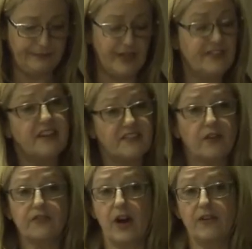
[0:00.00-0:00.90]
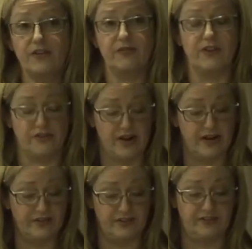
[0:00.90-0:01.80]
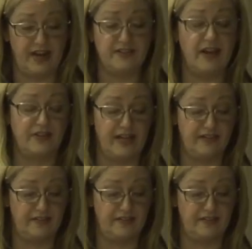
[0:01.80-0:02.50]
It takes a lot of courage for a child to stand out against